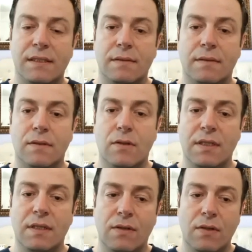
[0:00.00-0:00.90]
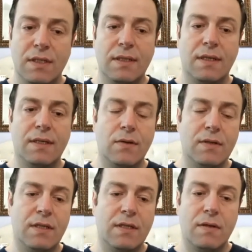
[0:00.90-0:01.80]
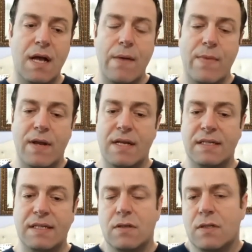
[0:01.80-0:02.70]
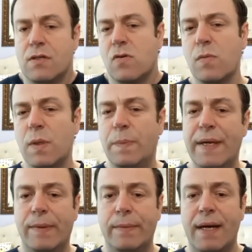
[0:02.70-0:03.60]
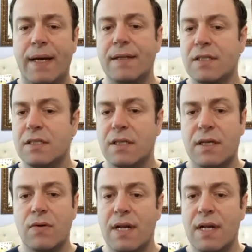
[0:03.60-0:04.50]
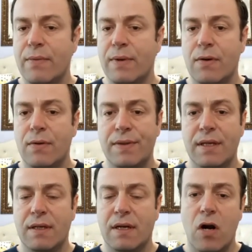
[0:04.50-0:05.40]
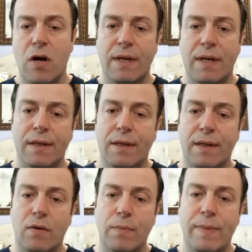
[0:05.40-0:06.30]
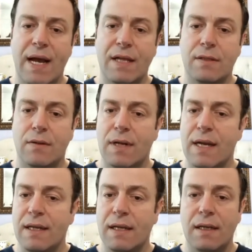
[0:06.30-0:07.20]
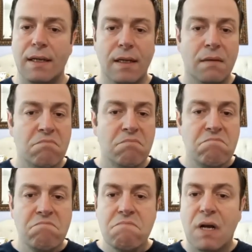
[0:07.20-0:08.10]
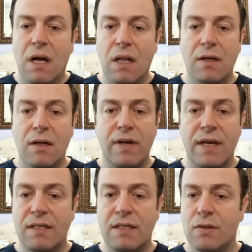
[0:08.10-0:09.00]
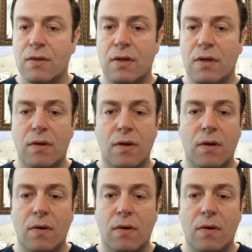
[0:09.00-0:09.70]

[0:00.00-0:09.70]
military. Those are the normal people, man, just like you and I. We don't think harm and or bad on any color, race, or